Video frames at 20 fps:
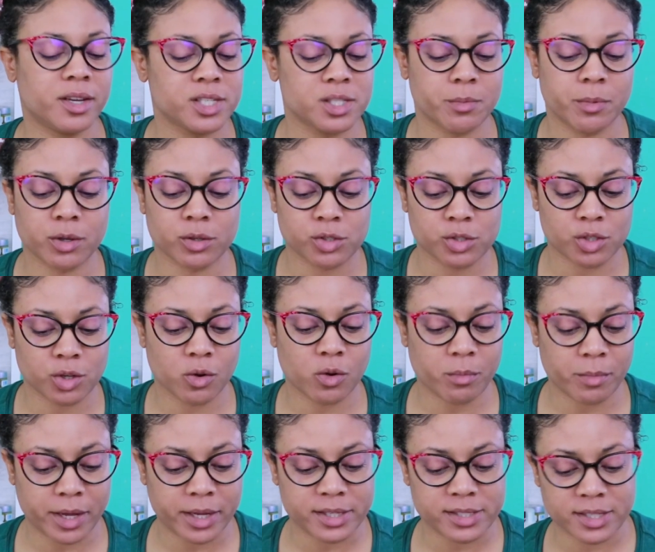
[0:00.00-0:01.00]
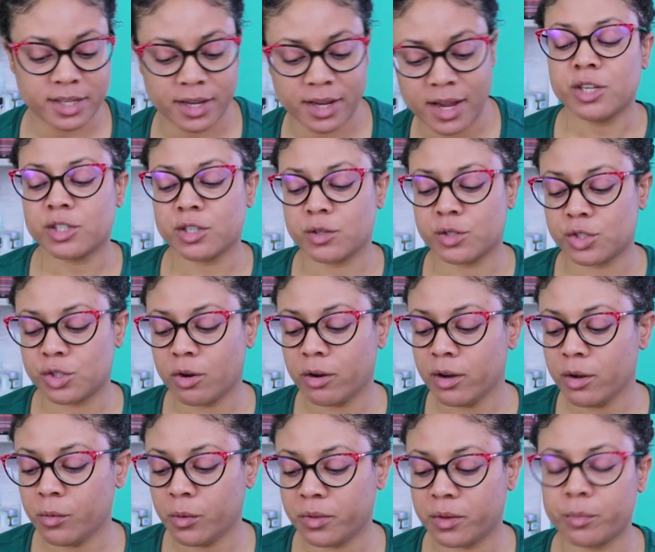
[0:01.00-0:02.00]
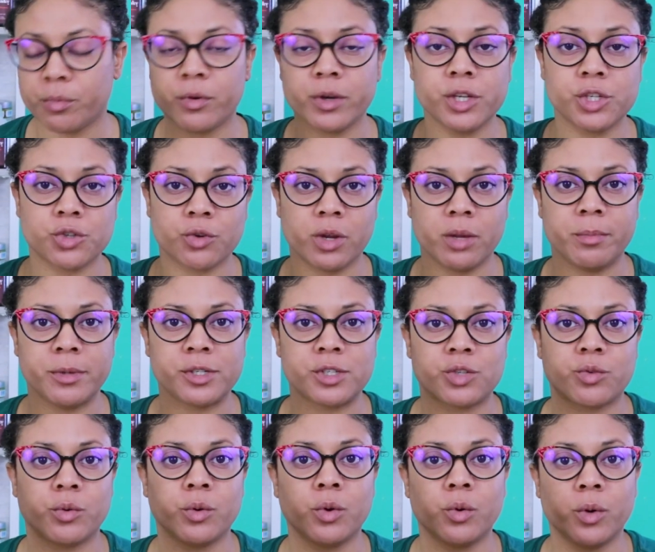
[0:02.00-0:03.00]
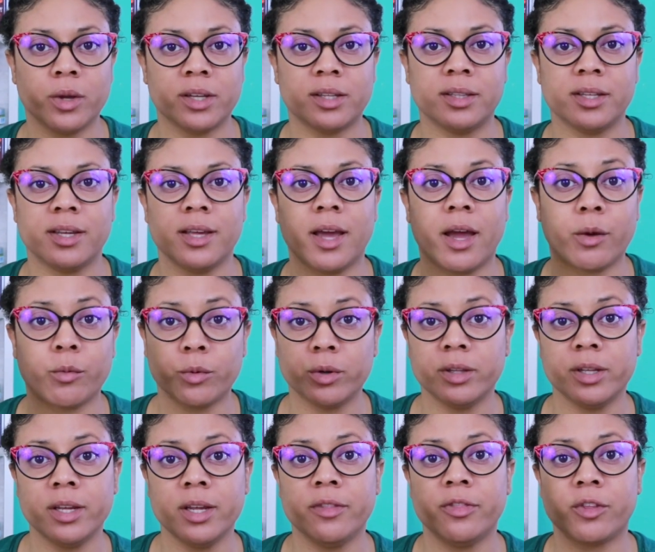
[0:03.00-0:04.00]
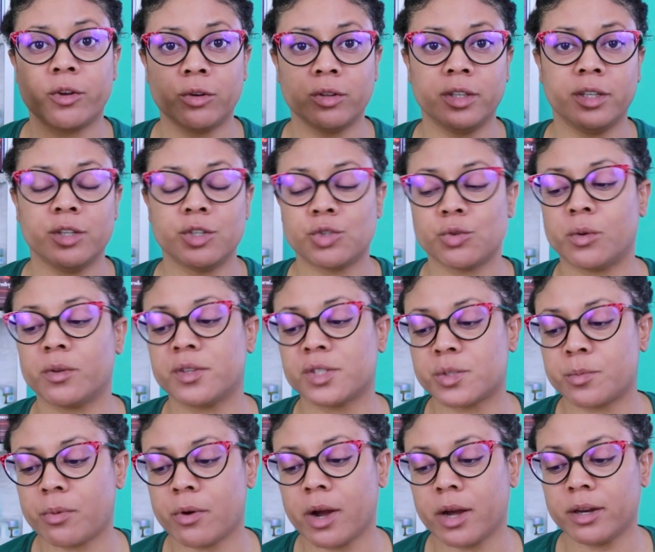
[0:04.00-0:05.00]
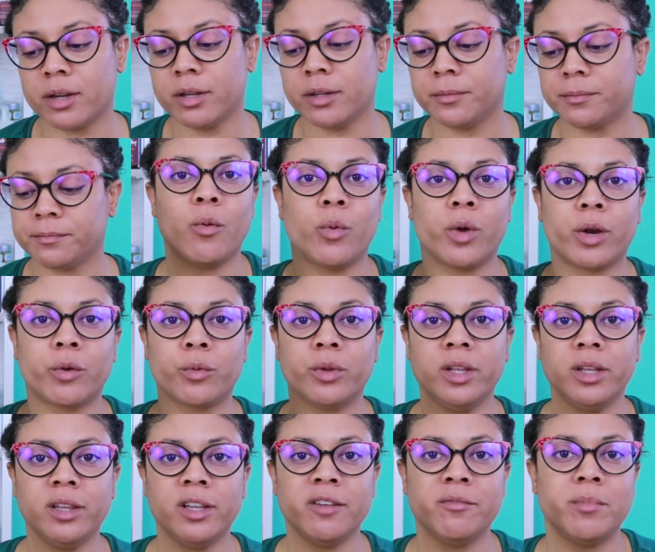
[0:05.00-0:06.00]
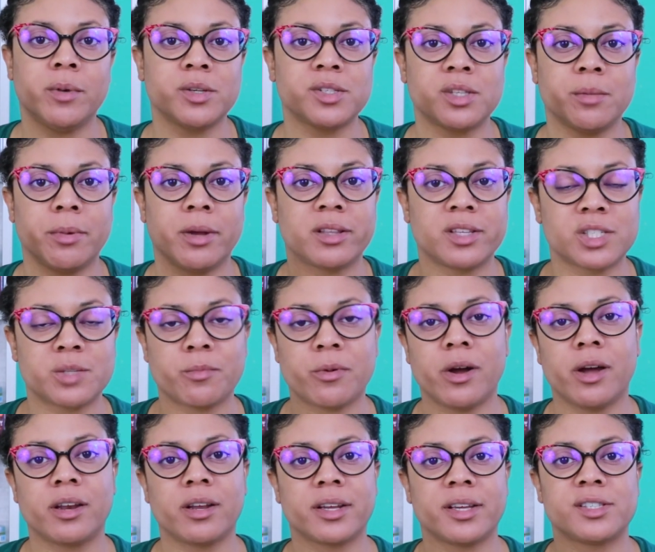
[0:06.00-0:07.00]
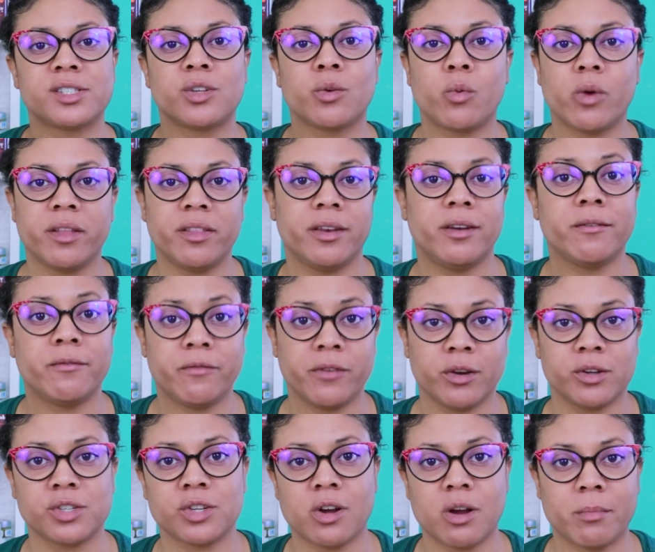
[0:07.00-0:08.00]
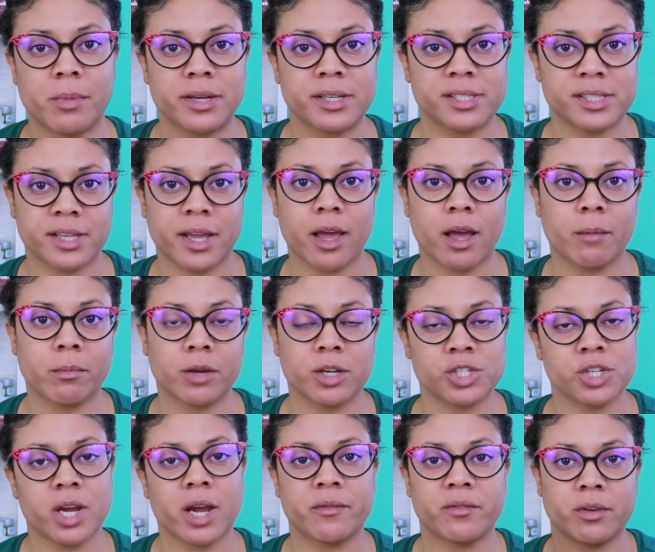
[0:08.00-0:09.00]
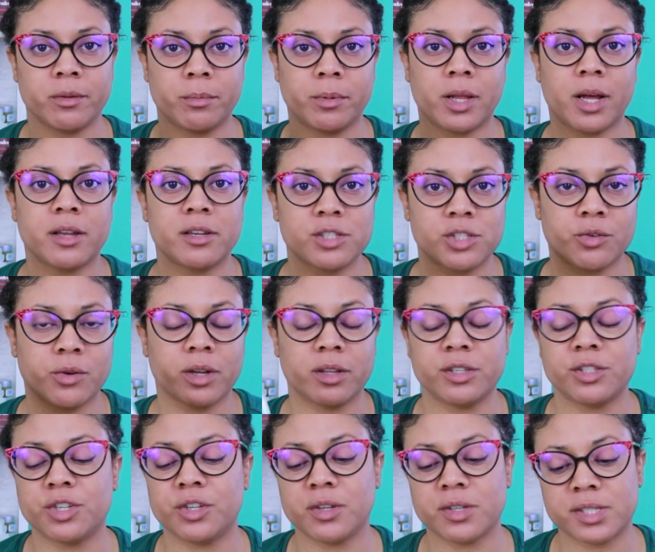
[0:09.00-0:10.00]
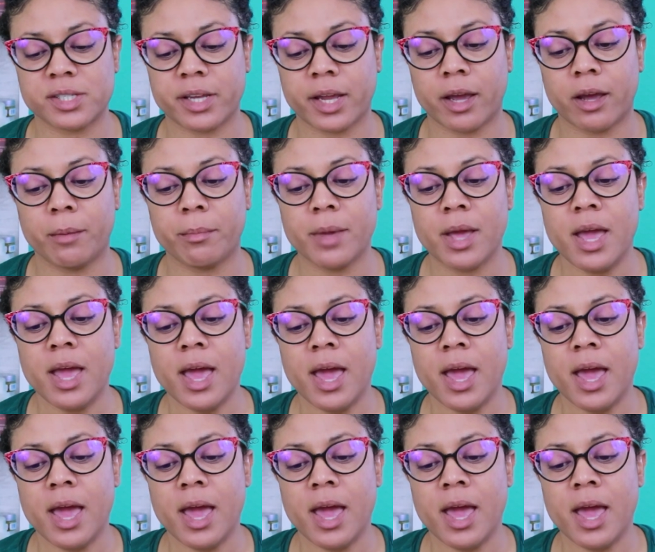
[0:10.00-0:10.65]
It smells so amazing. So starting with the pre-treatment just real quickly, I really thoroughly enjoy this product. What I really love most about this product is the way that it felt on my scalp because you have to apply this directly to your scalp.